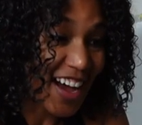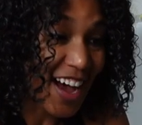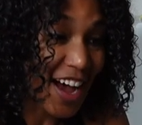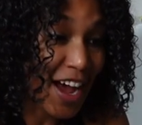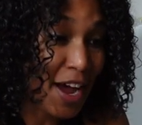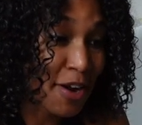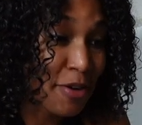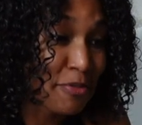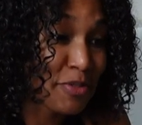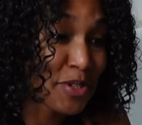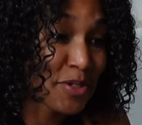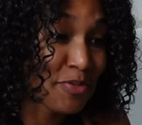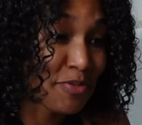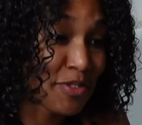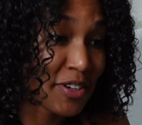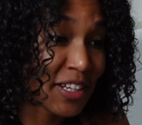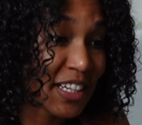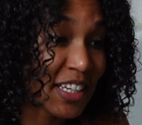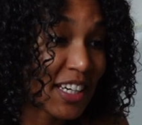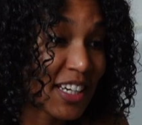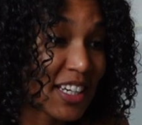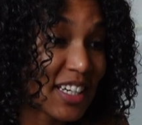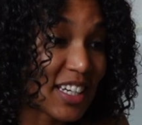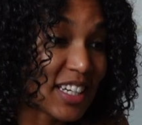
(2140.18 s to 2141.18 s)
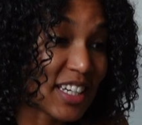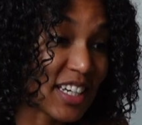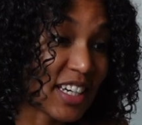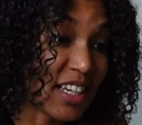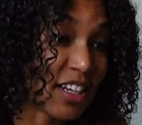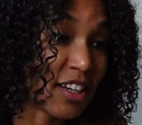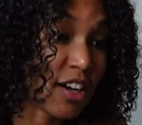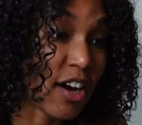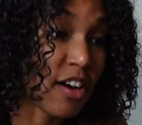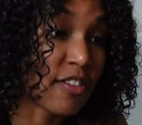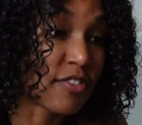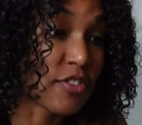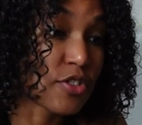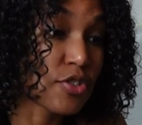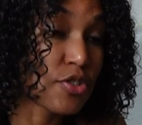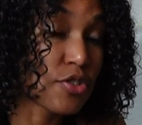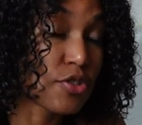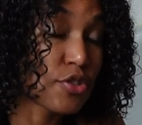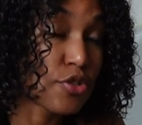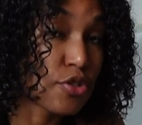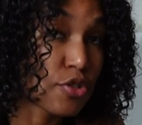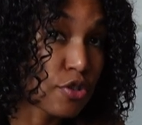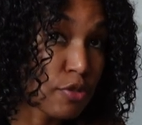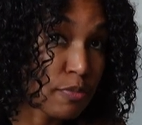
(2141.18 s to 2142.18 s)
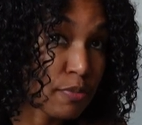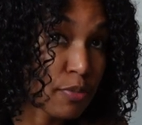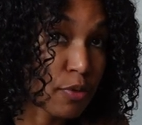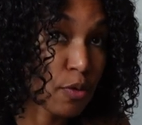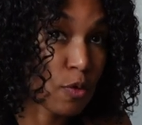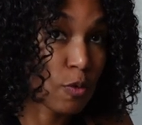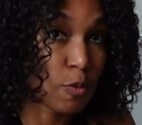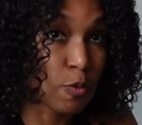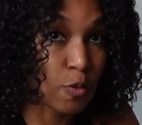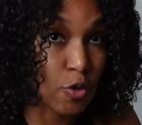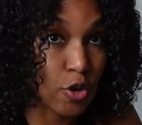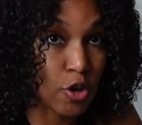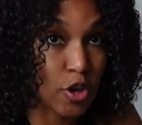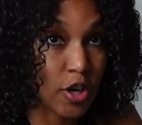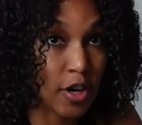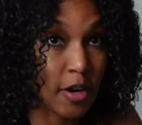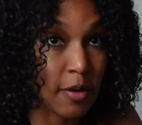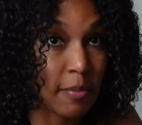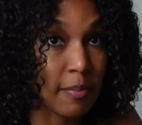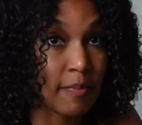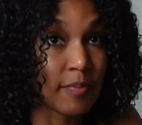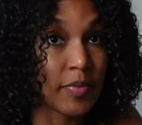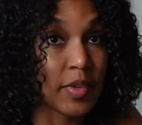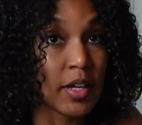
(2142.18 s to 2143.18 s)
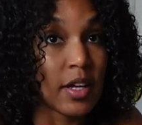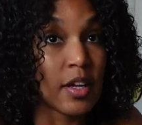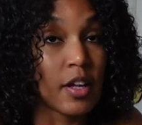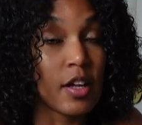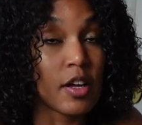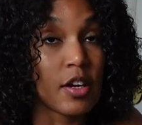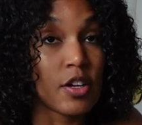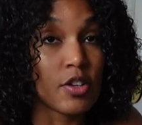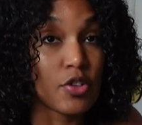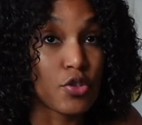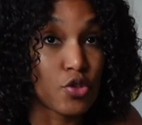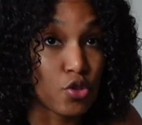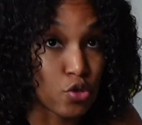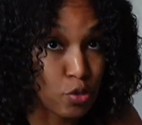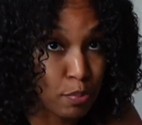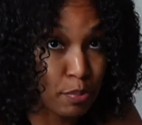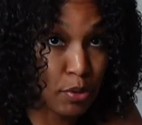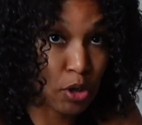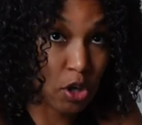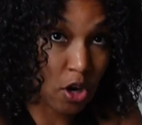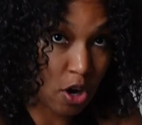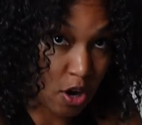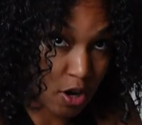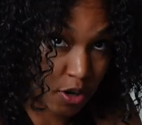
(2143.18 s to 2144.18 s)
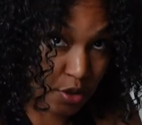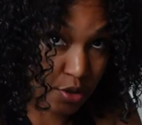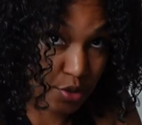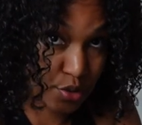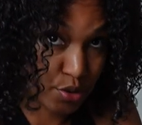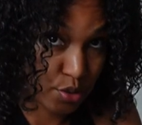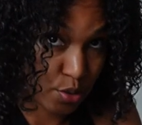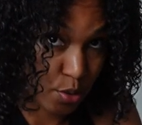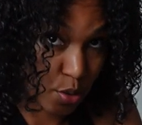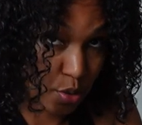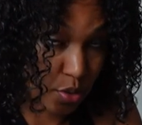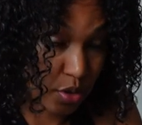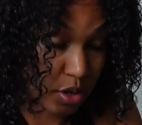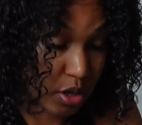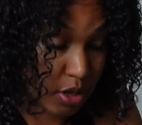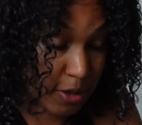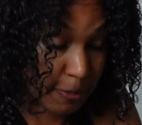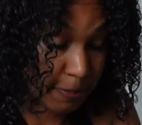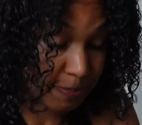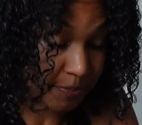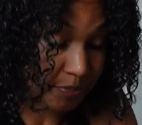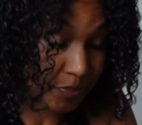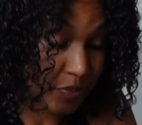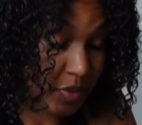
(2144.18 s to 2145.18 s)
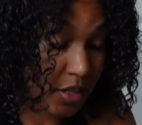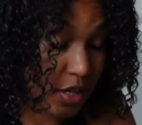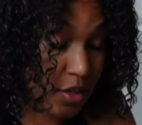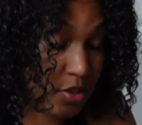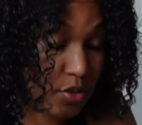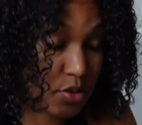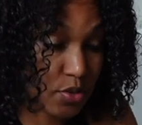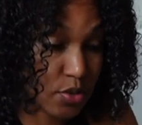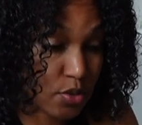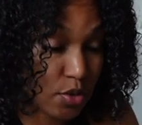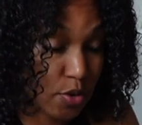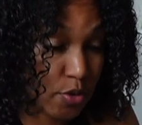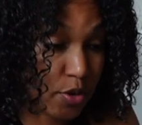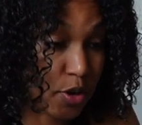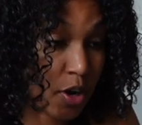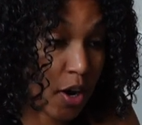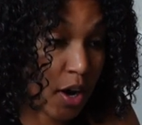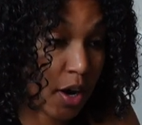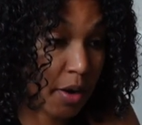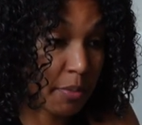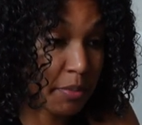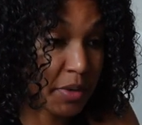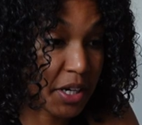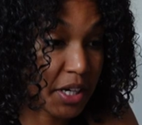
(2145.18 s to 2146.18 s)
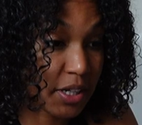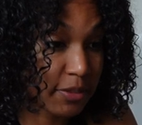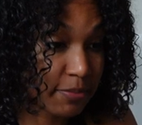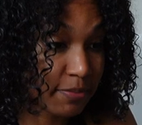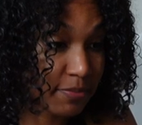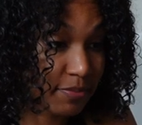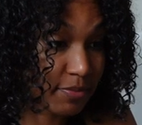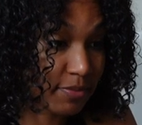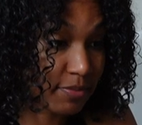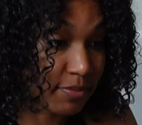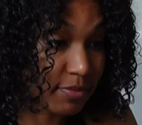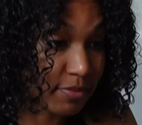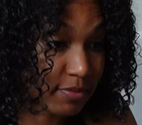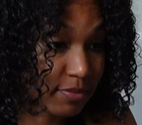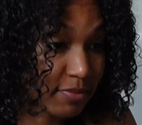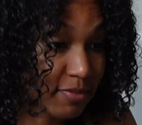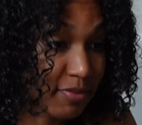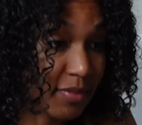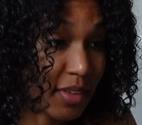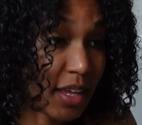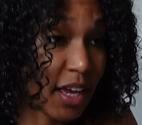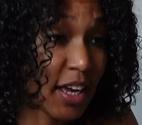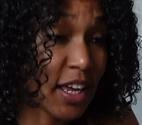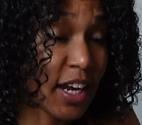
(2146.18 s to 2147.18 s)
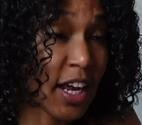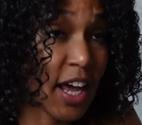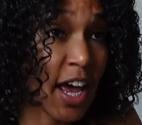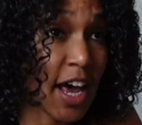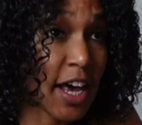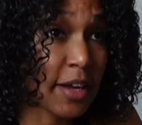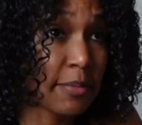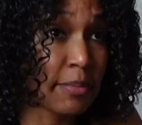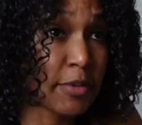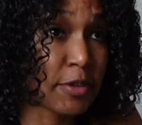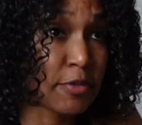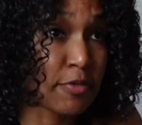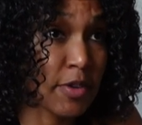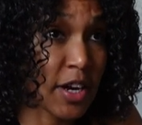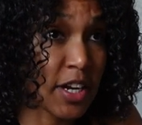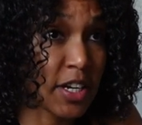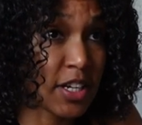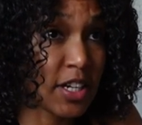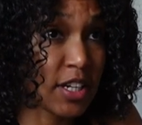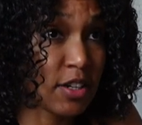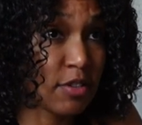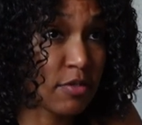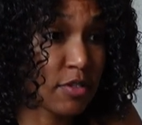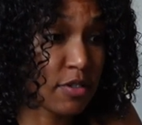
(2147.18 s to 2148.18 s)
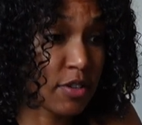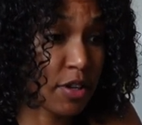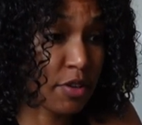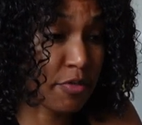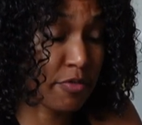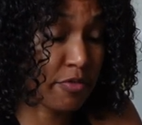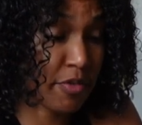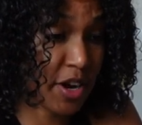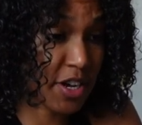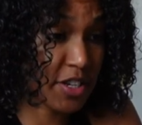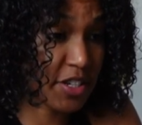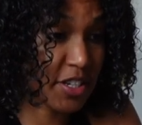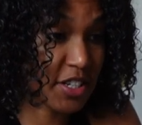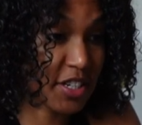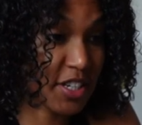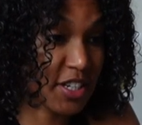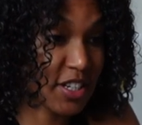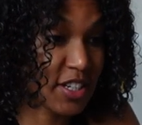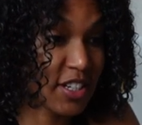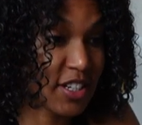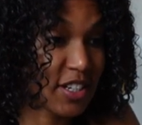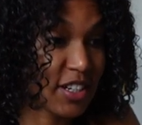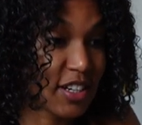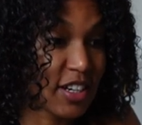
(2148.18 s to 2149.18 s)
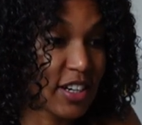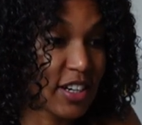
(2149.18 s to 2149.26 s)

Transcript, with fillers: I was really in need of a super warm, super long soak. So calming, and it had me ready and rested